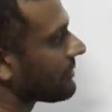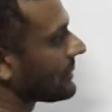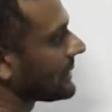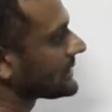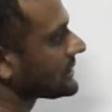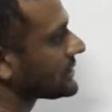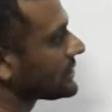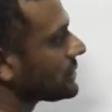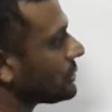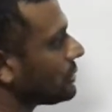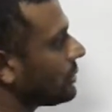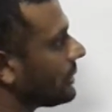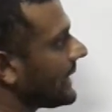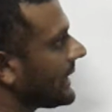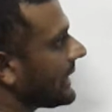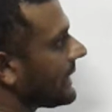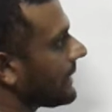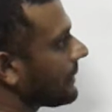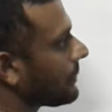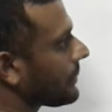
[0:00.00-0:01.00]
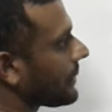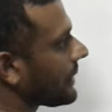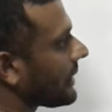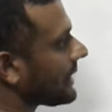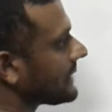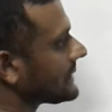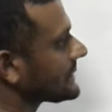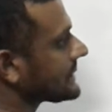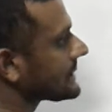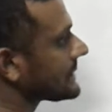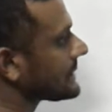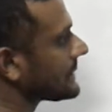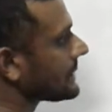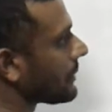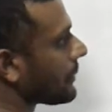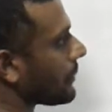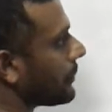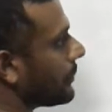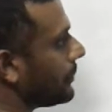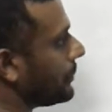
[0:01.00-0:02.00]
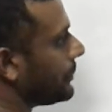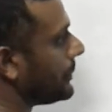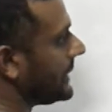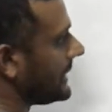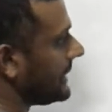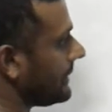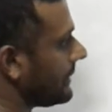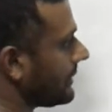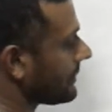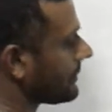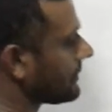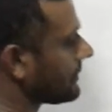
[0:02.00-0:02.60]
with 2a plus b.